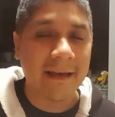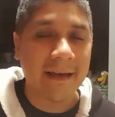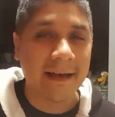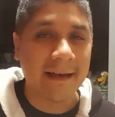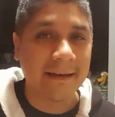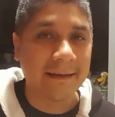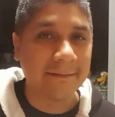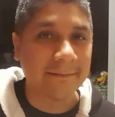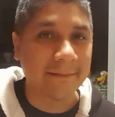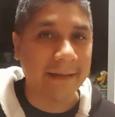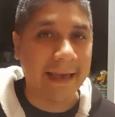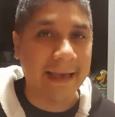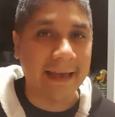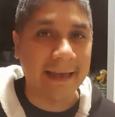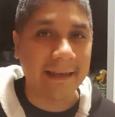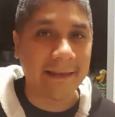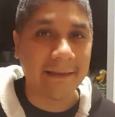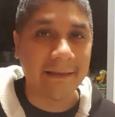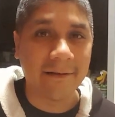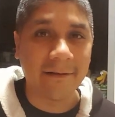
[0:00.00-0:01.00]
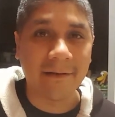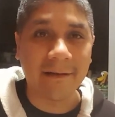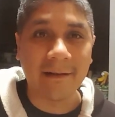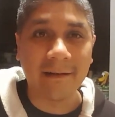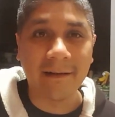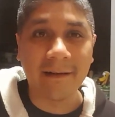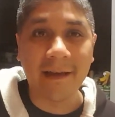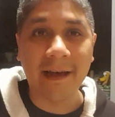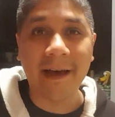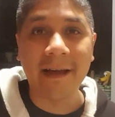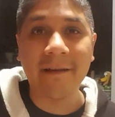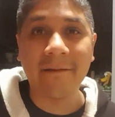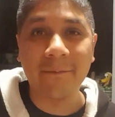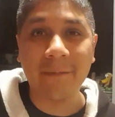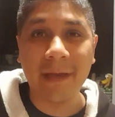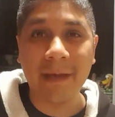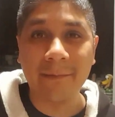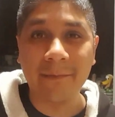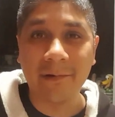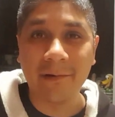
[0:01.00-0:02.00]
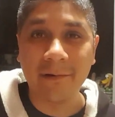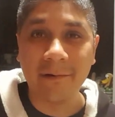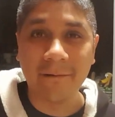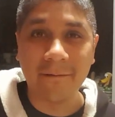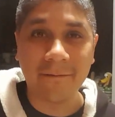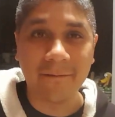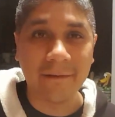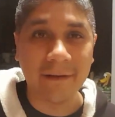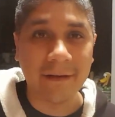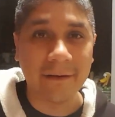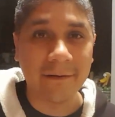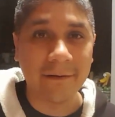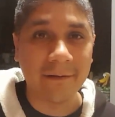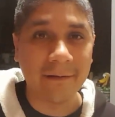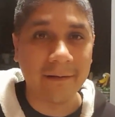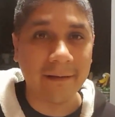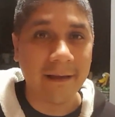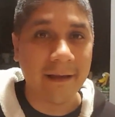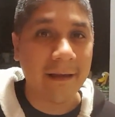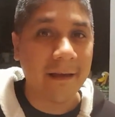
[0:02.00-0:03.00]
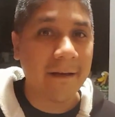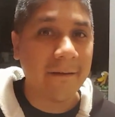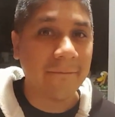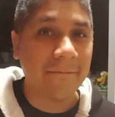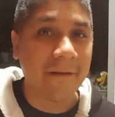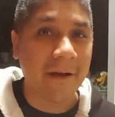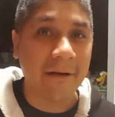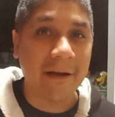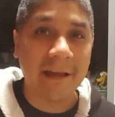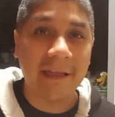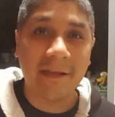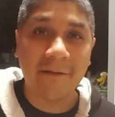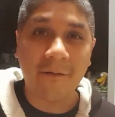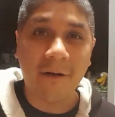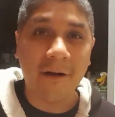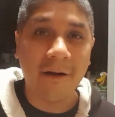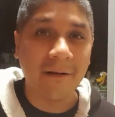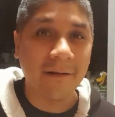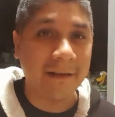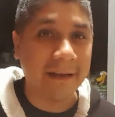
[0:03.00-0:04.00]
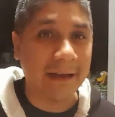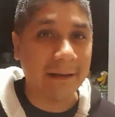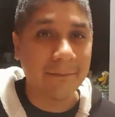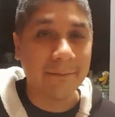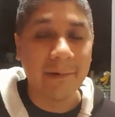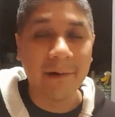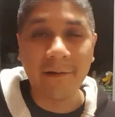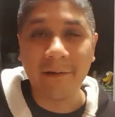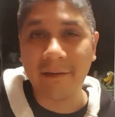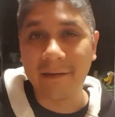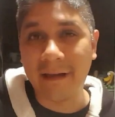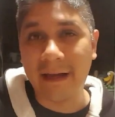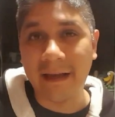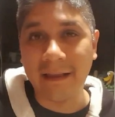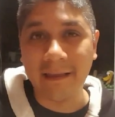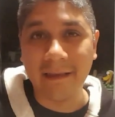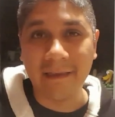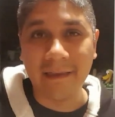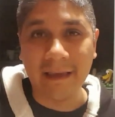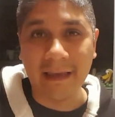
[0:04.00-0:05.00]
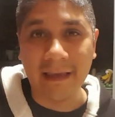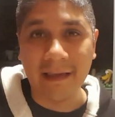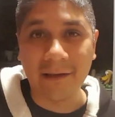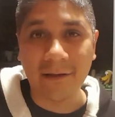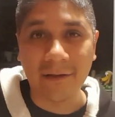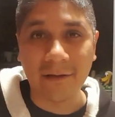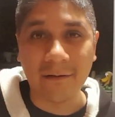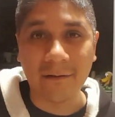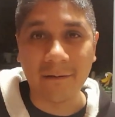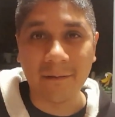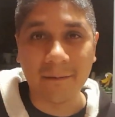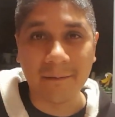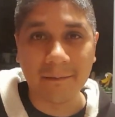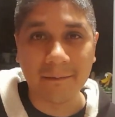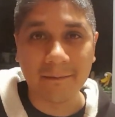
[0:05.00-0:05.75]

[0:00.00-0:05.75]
And there's a lot of people who feel very strongly on both sides of the issue.